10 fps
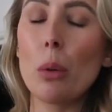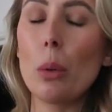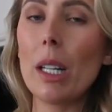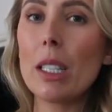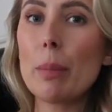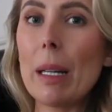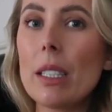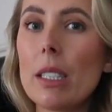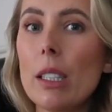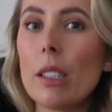we're
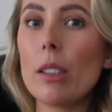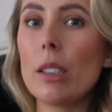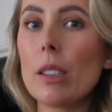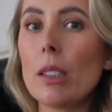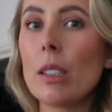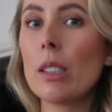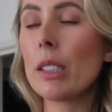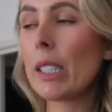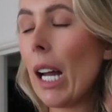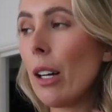independent
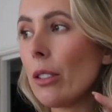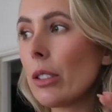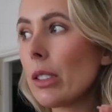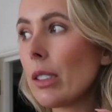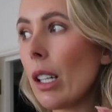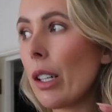girls